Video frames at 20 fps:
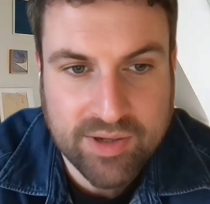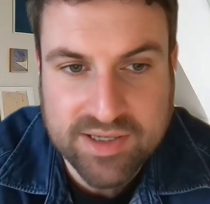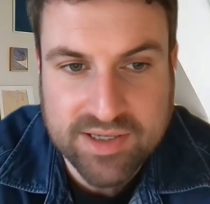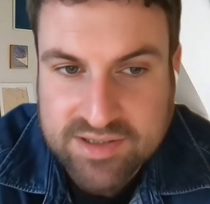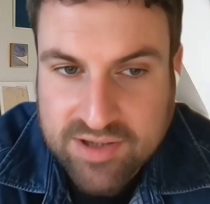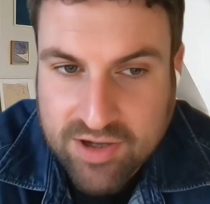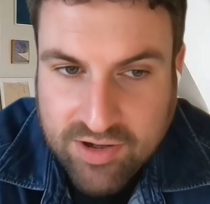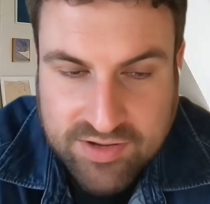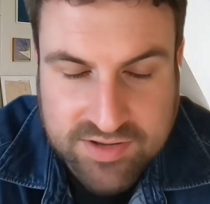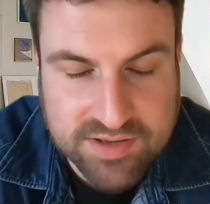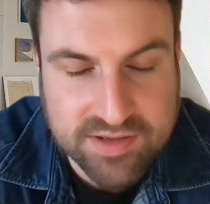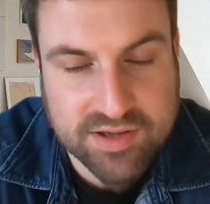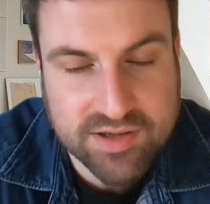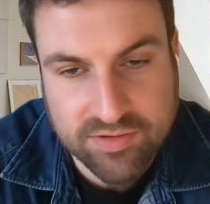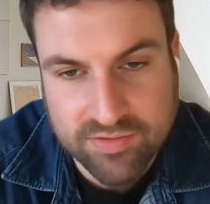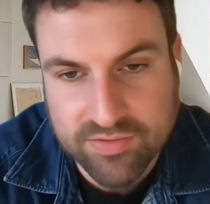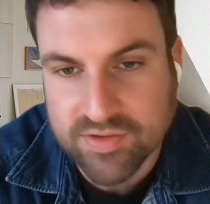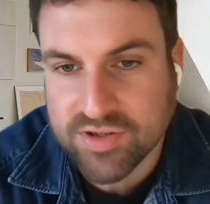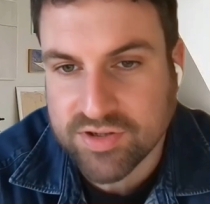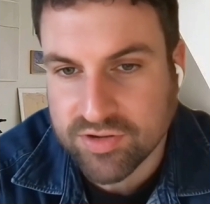It's hard to
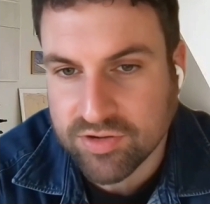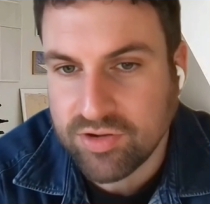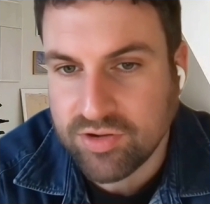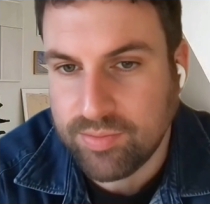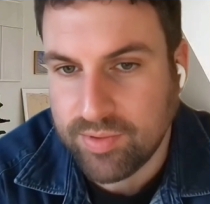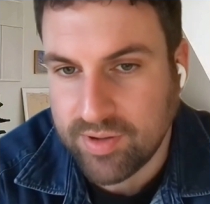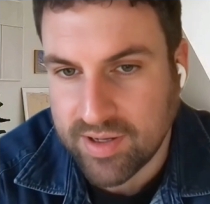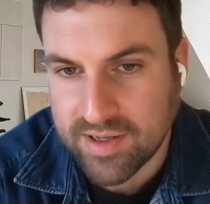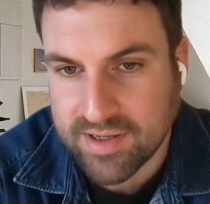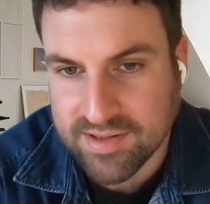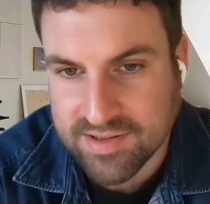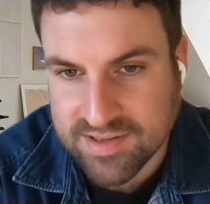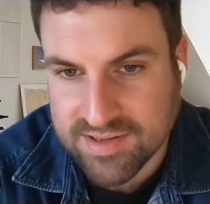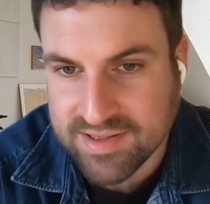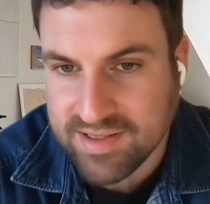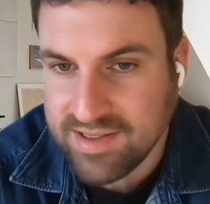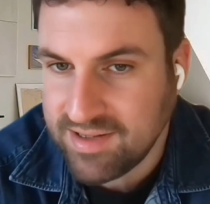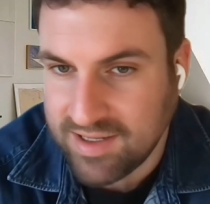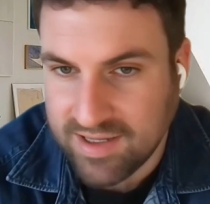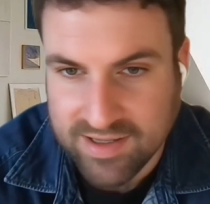know for sure, but I can
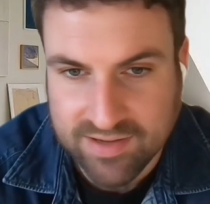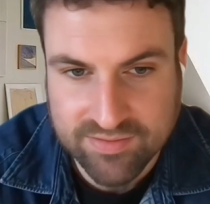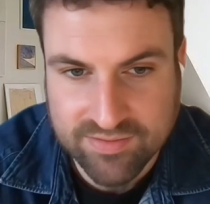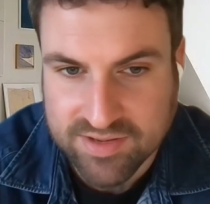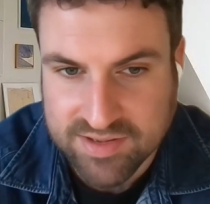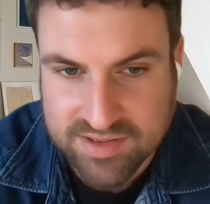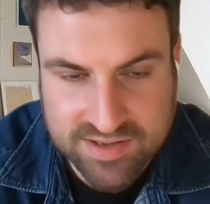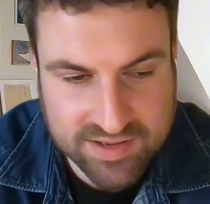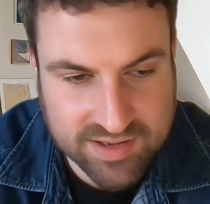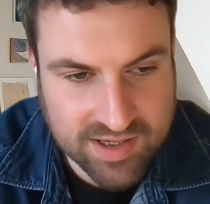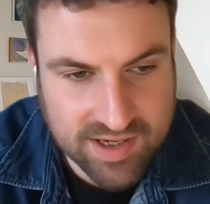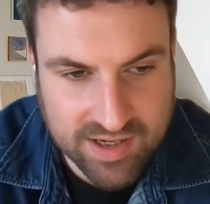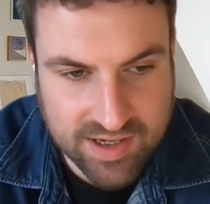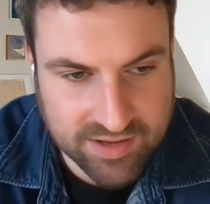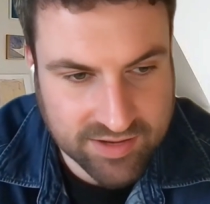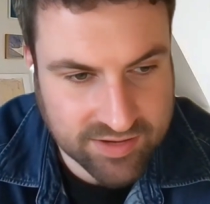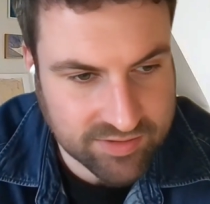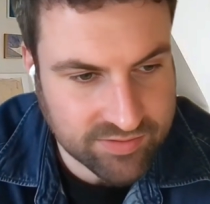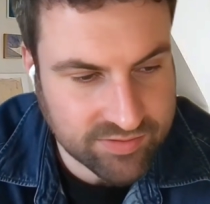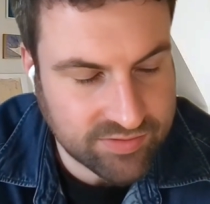see that if there's a
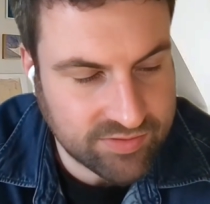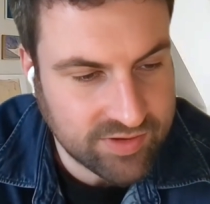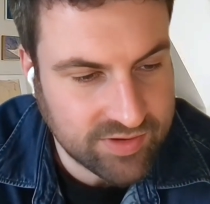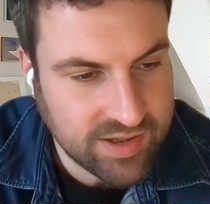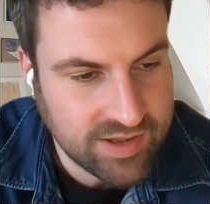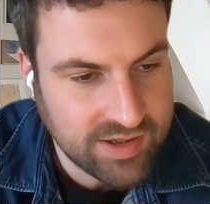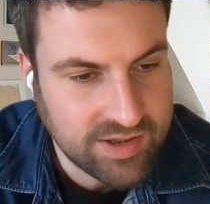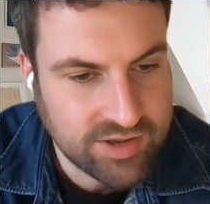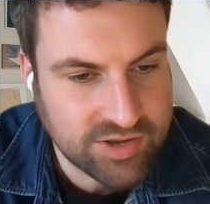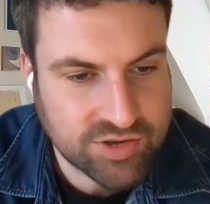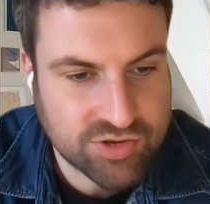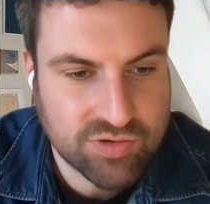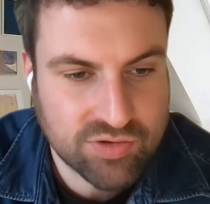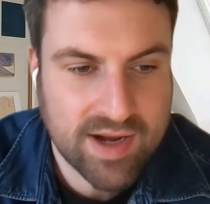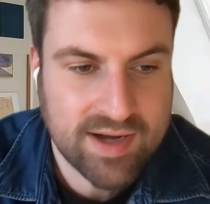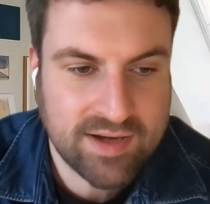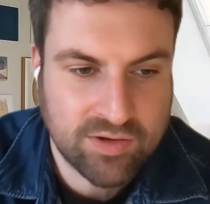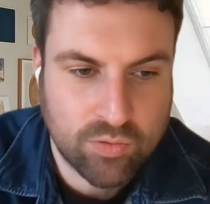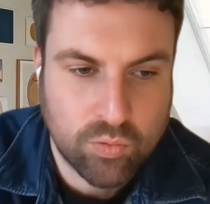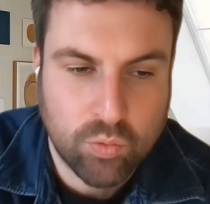kind of
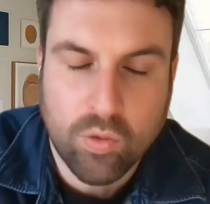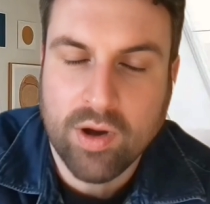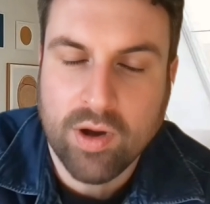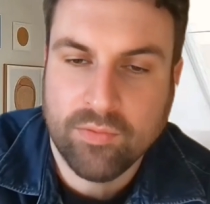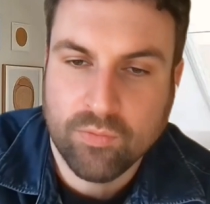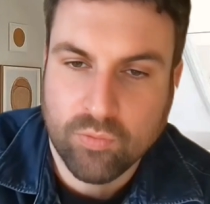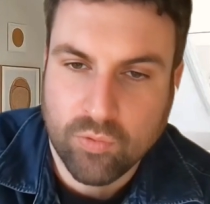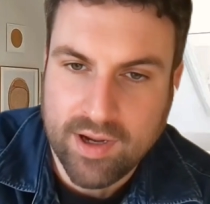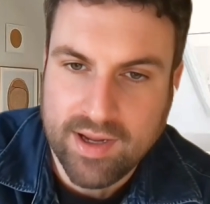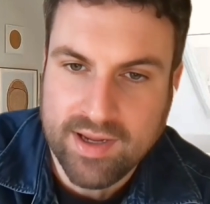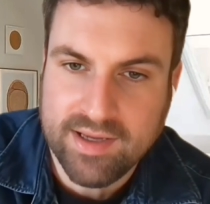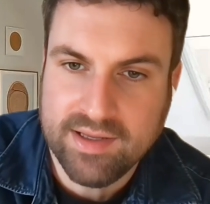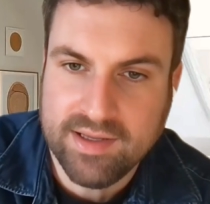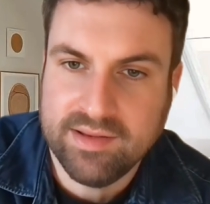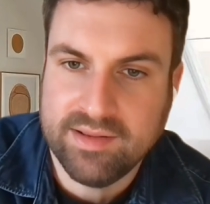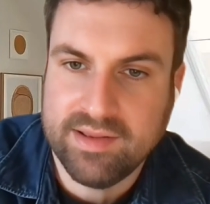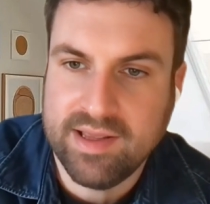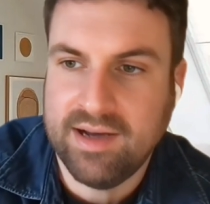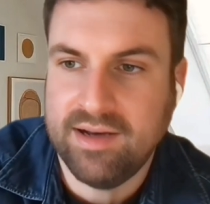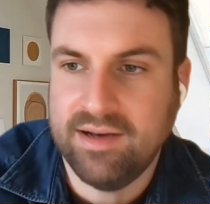trend one
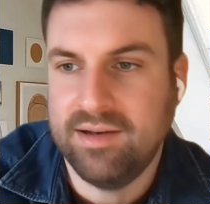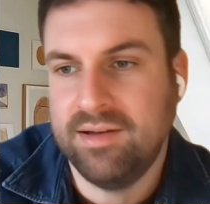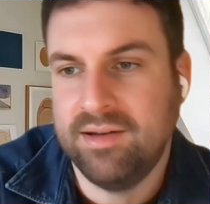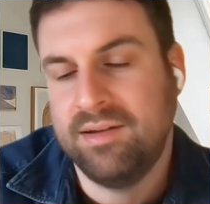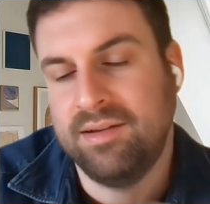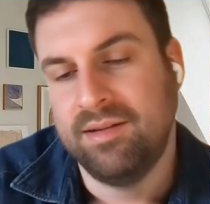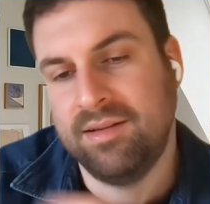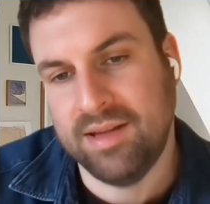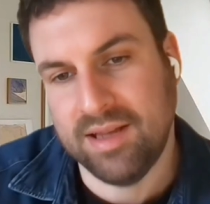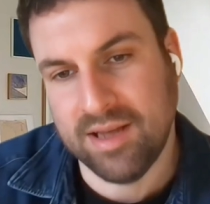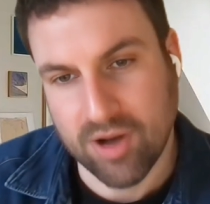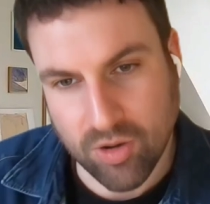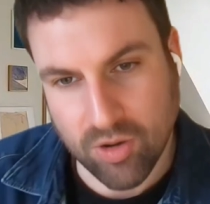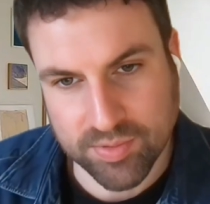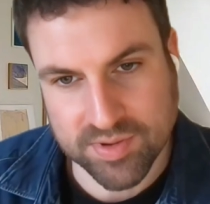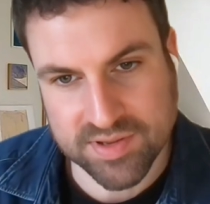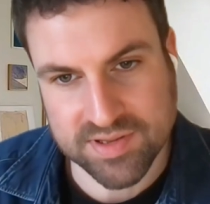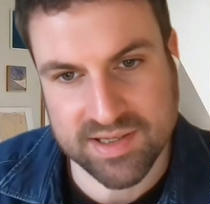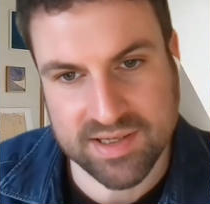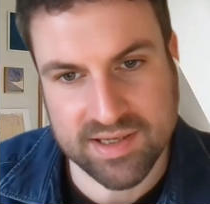way, then the
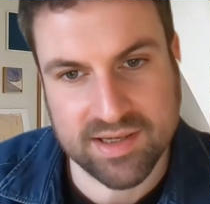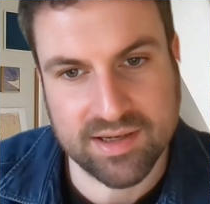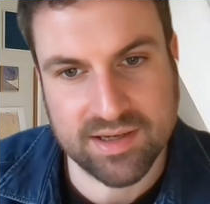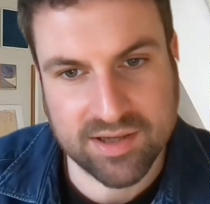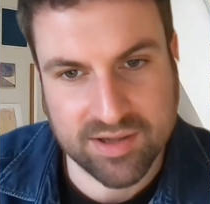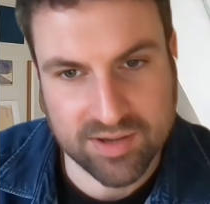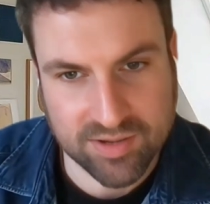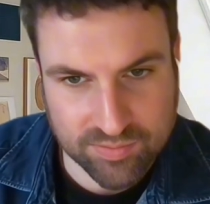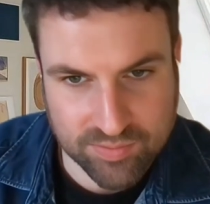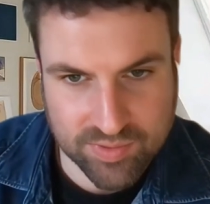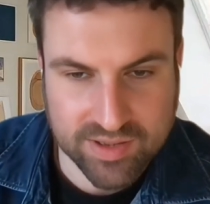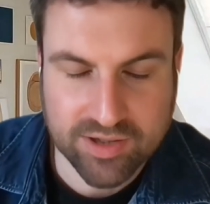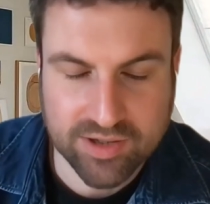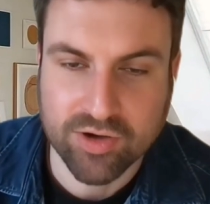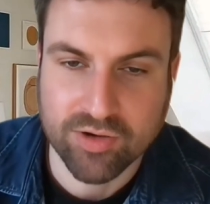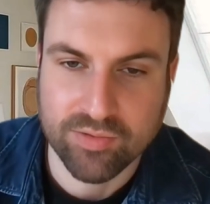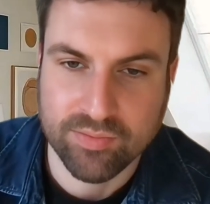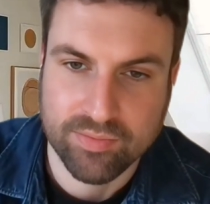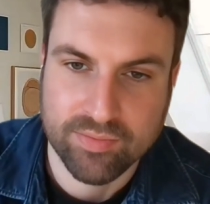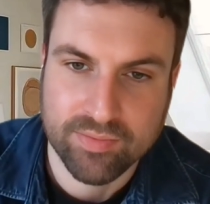opposite can
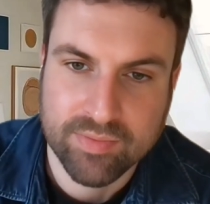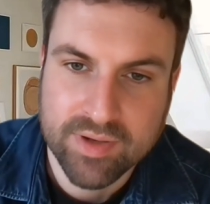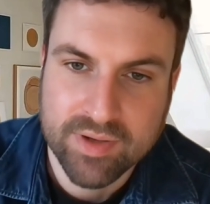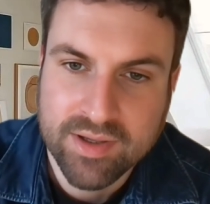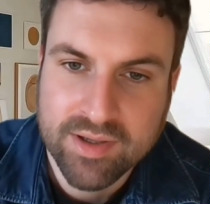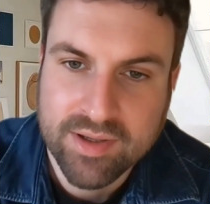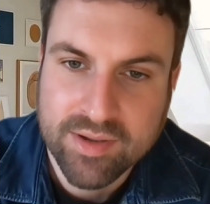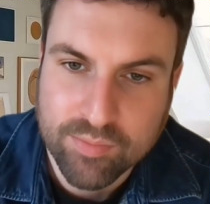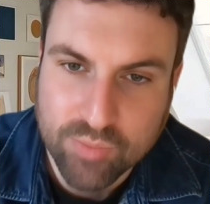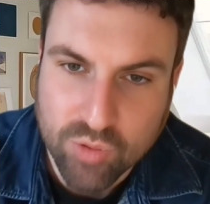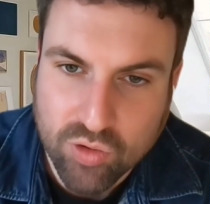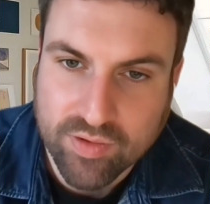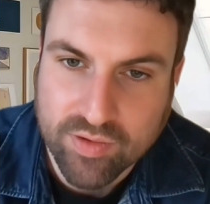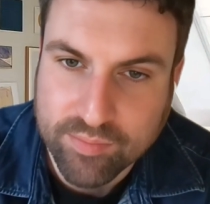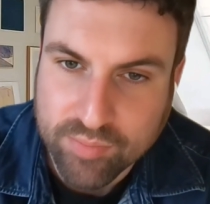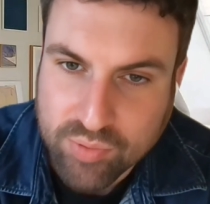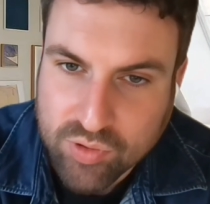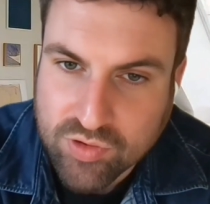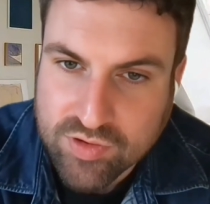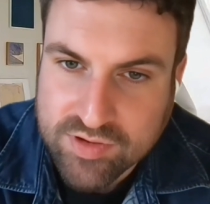become more
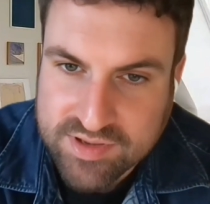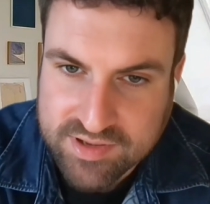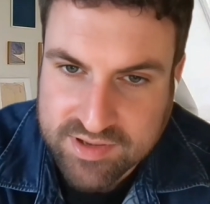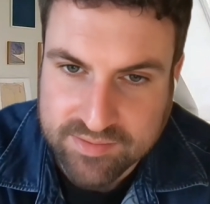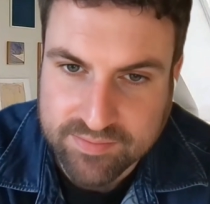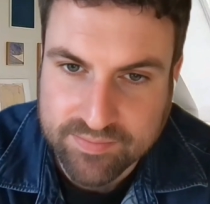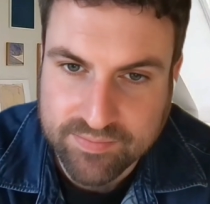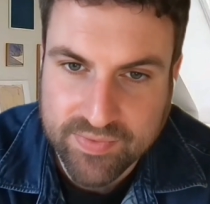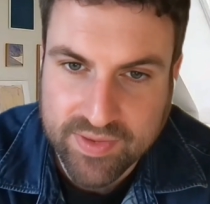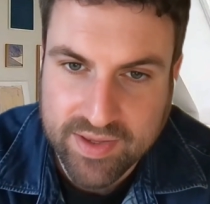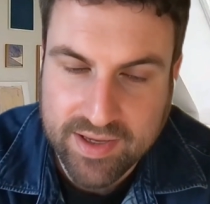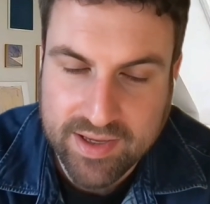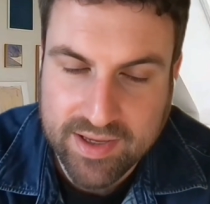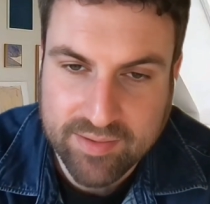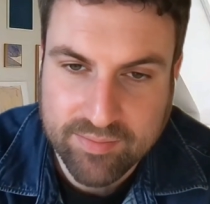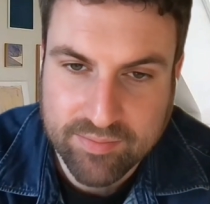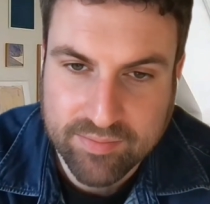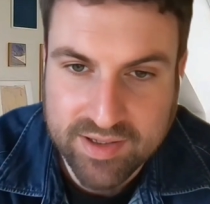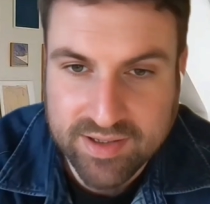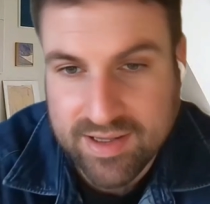important.
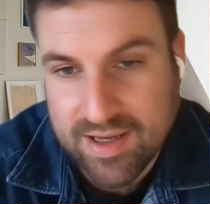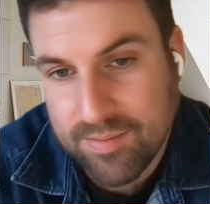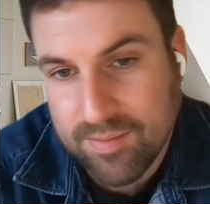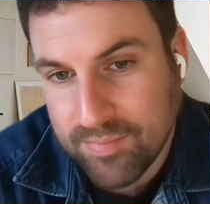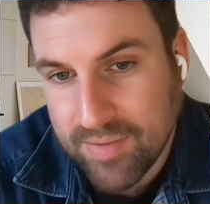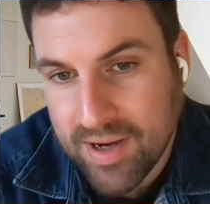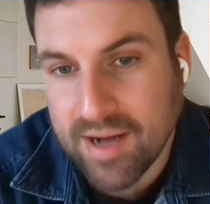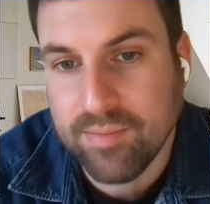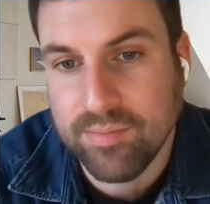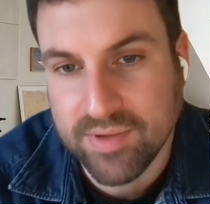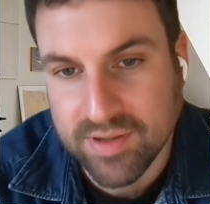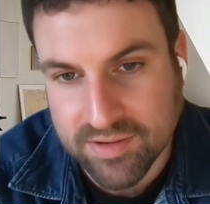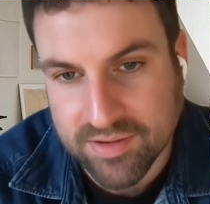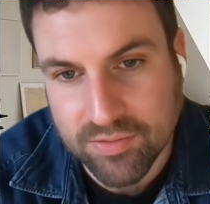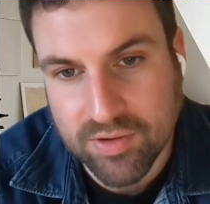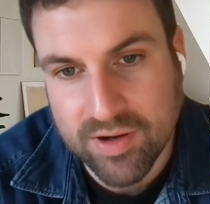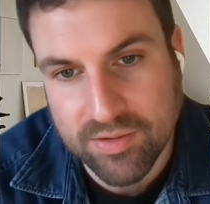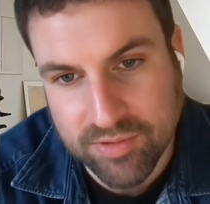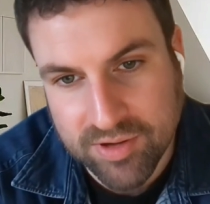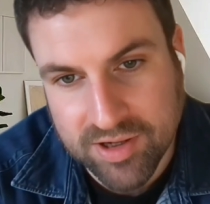And that might be
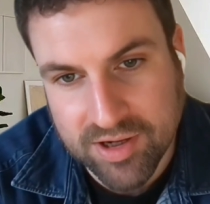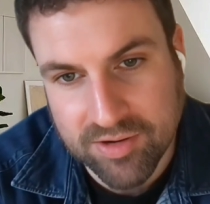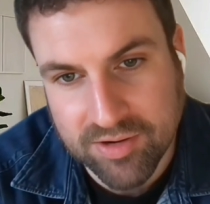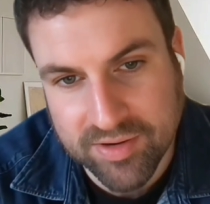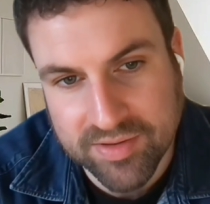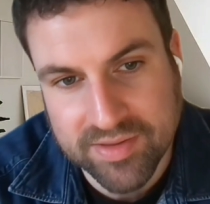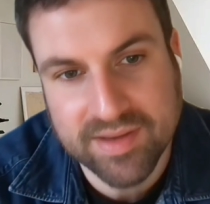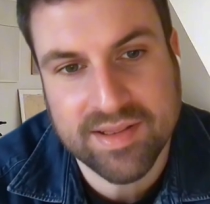the way we go.